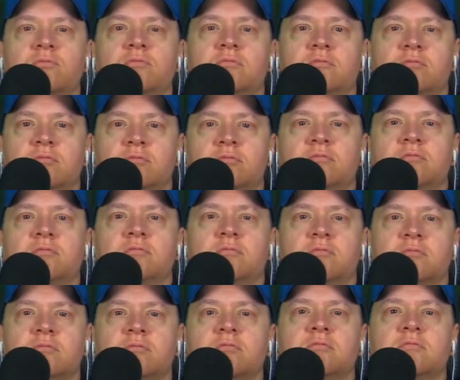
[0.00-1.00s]

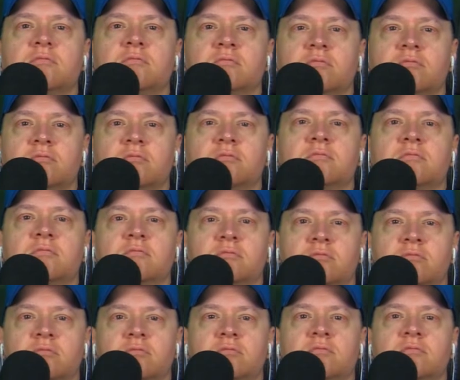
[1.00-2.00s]

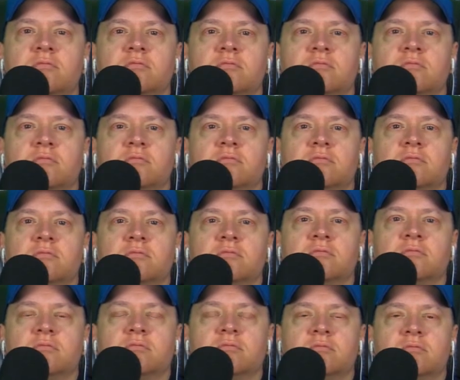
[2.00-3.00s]

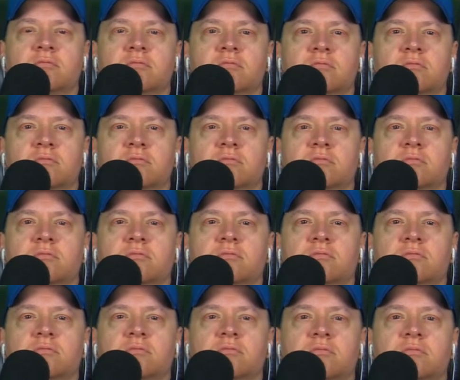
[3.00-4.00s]

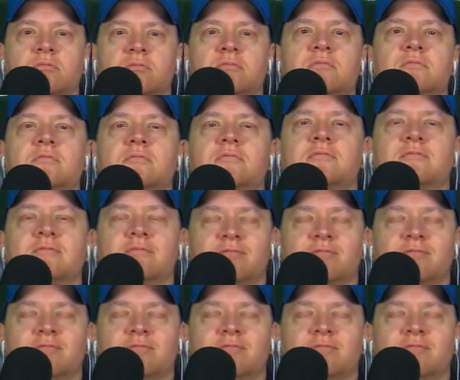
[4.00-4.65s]
This person isn't speaking.